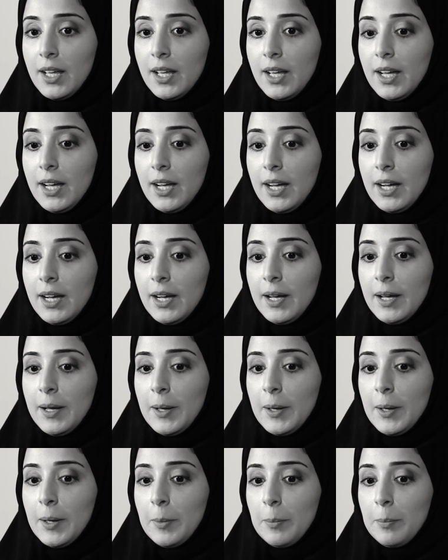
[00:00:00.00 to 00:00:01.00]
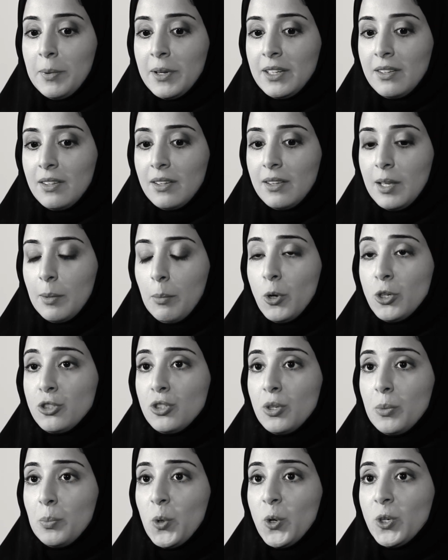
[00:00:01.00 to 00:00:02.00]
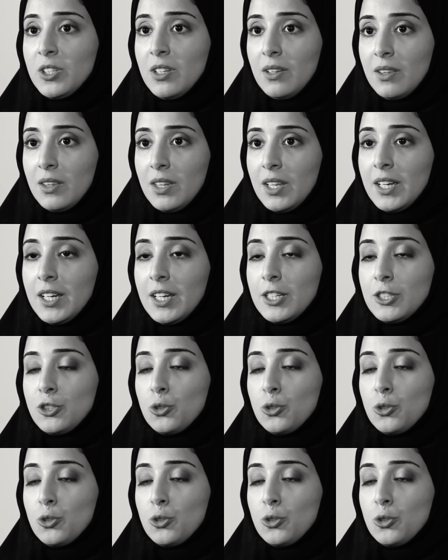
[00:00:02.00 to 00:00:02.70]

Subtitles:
But the most important thing is